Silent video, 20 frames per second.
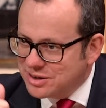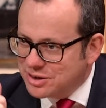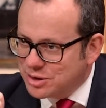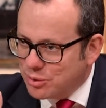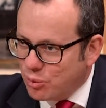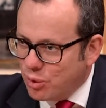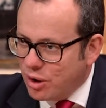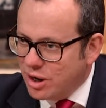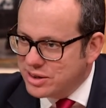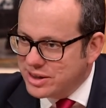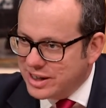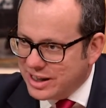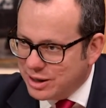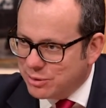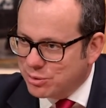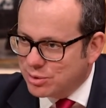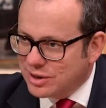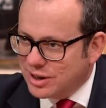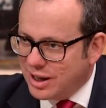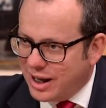the word that you
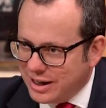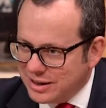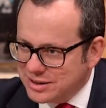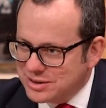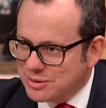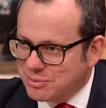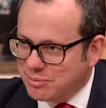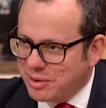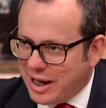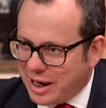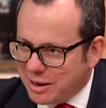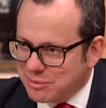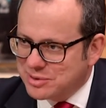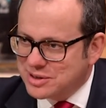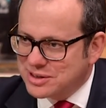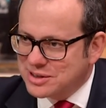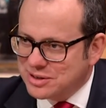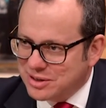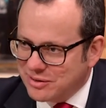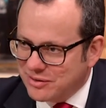would like to be able
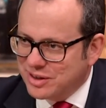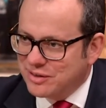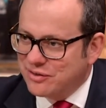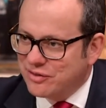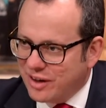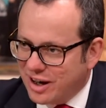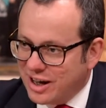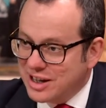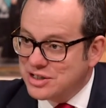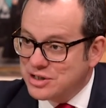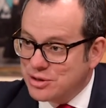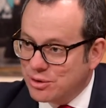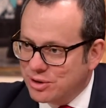to sort of advise